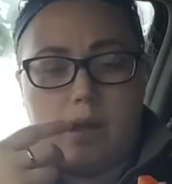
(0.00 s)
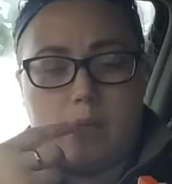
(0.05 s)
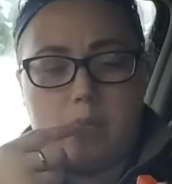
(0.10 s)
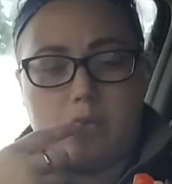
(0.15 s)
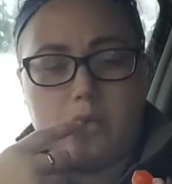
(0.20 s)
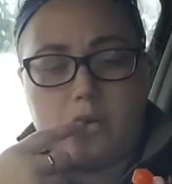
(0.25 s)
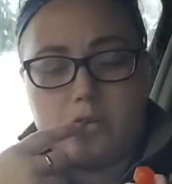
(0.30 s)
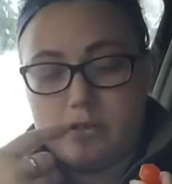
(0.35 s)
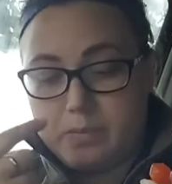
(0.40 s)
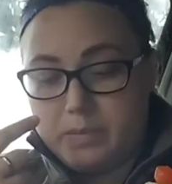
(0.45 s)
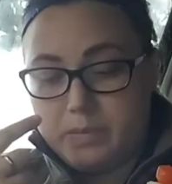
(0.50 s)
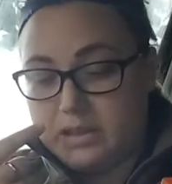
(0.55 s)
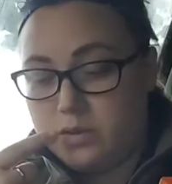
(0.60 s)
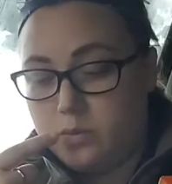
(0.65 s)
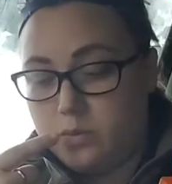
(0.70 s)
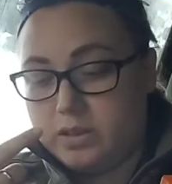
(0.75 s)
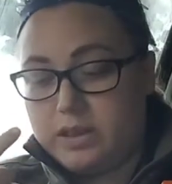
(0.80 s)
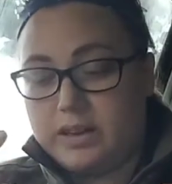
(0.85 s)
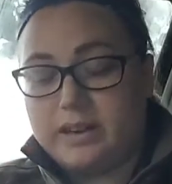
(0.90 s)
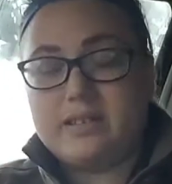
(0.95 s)
And of course I'm eating
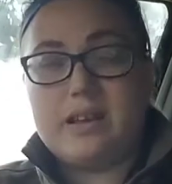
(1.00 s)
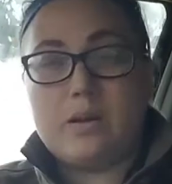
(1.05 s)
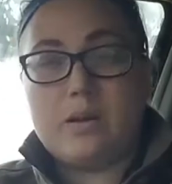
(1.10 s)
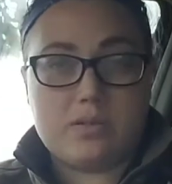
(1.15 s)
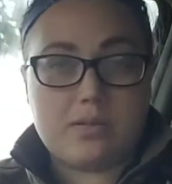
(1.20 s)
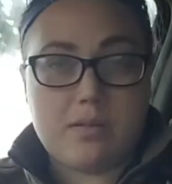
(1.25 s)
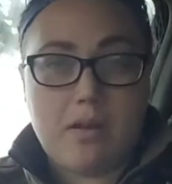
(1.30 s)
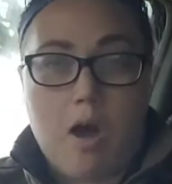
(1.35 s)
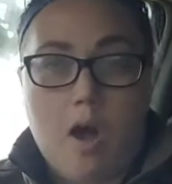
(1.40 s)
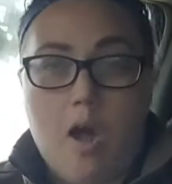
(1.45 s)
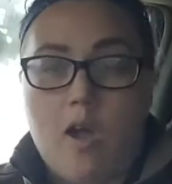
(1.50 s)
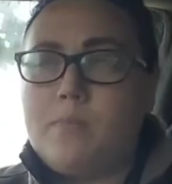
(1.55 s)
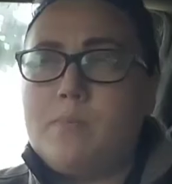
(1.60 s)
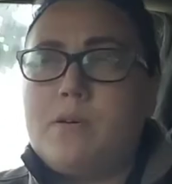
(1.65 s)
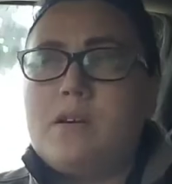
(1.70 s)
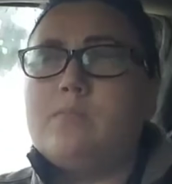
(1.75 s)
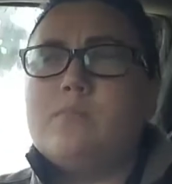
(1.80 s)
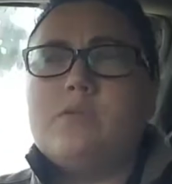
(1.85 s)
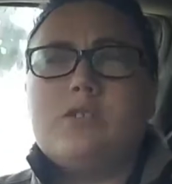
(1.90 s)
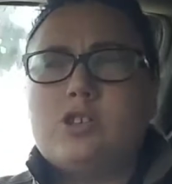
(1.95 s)
the one that I said was the hot,
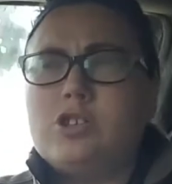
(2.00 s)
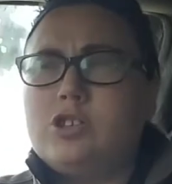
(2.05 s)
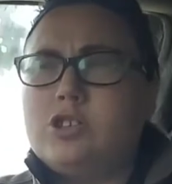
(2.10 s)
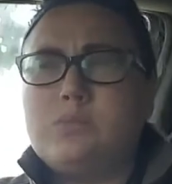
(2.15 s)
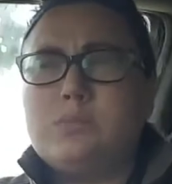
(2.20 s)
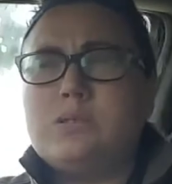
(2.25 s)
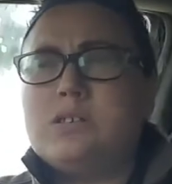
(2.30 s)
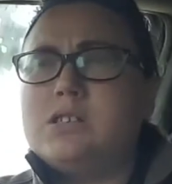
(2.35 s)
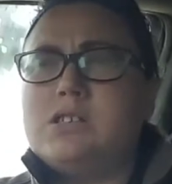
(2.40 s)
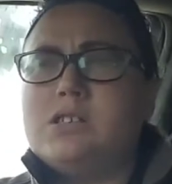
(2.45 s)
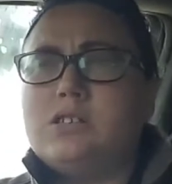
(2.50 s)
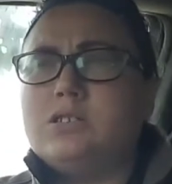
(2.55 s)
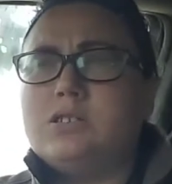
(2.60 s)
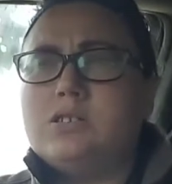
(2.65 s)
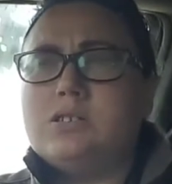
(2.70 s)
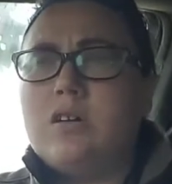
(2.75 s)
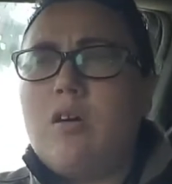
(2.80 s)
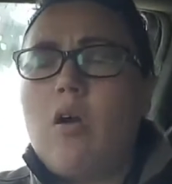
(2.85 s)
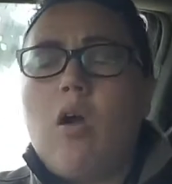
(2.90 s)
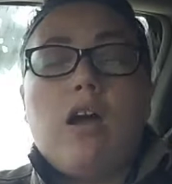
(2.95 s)
but it could just because
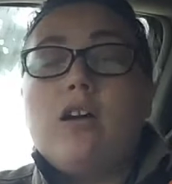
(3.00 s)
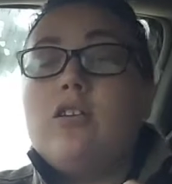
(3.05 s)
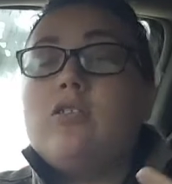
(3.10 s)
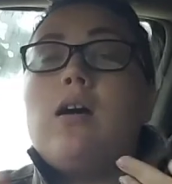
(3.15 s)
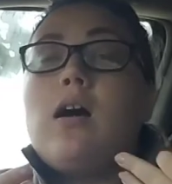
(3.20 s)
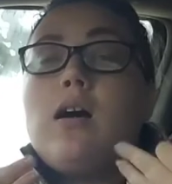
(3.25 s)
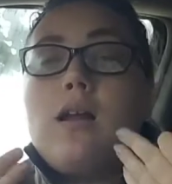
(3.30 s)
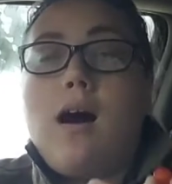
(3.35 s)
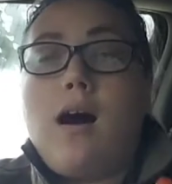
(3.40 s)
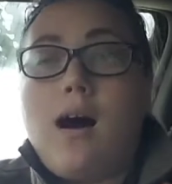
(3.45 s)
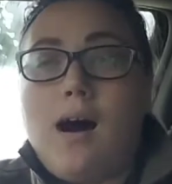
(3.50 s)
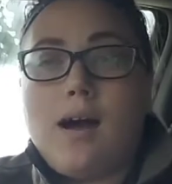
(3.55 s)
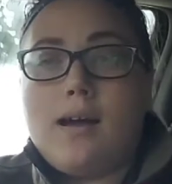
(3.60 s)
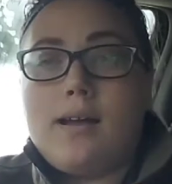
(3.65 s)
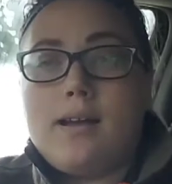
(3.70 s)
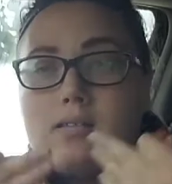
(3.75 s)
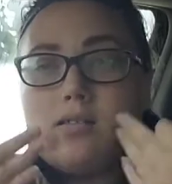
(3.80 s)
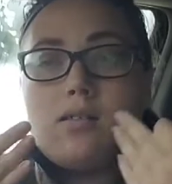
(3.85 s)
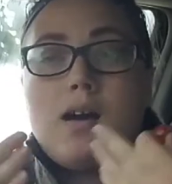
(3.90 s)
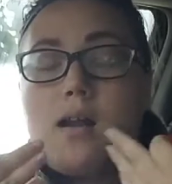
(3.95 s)
it's not
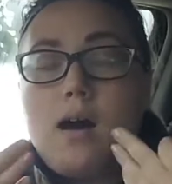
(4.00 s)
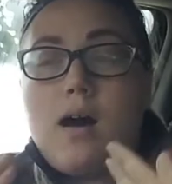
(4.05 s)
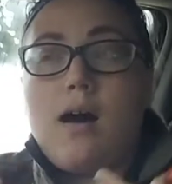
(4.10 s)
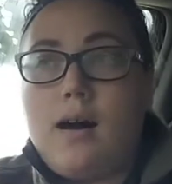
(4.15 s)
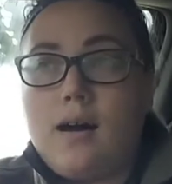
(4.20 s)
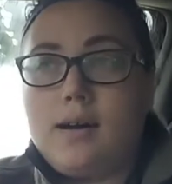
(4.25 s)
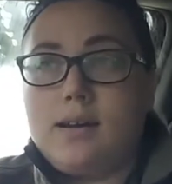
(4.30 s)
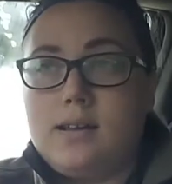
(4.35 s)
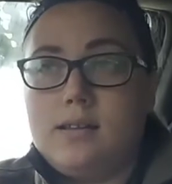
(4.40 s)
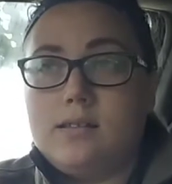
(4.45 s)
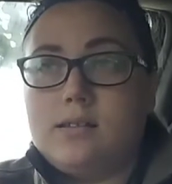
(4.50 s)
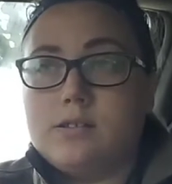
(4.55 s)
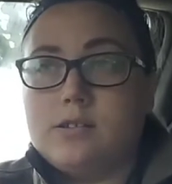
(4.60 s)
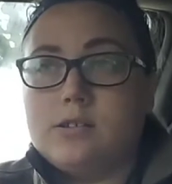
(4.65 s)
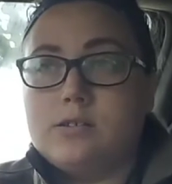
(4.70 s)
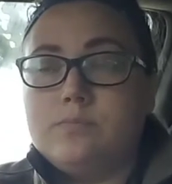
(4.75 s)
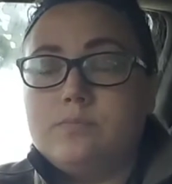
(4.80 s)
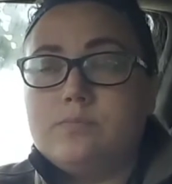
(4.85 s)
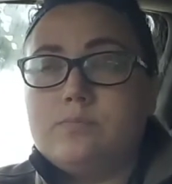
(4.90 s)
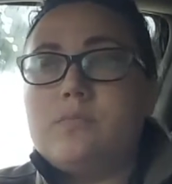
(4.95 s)
hot. It's not hot
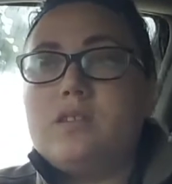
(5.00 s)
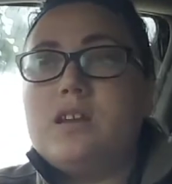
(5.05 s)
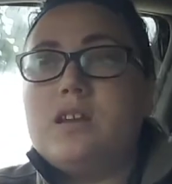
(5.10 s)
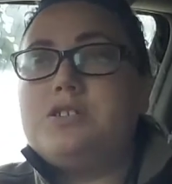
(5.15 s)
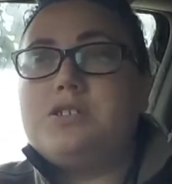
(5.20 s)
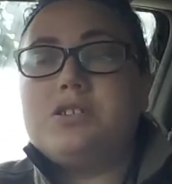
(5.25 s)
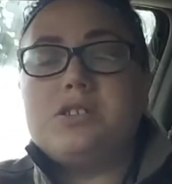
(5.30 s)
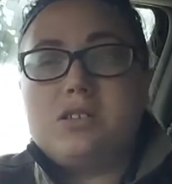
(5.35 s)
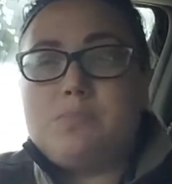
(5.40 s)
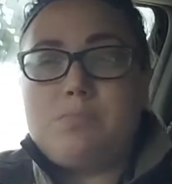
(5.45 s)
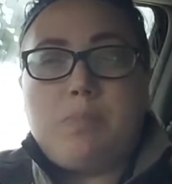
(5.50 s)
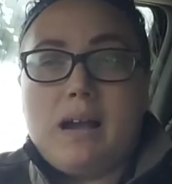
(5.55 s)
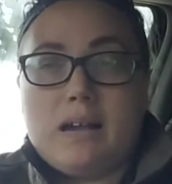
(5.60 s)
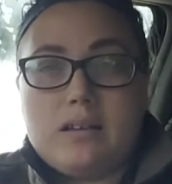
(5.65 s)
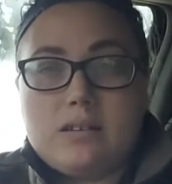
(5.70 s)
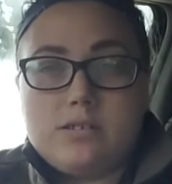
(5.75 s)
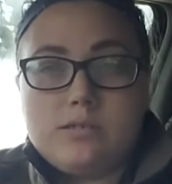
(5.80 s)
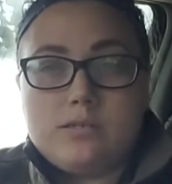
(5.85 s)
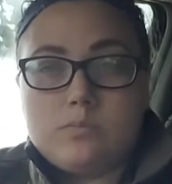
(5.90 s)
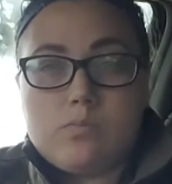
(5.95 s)
either. It's just
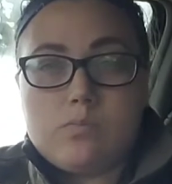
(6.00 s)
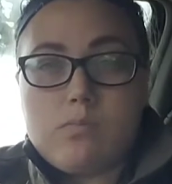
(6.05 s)
spice.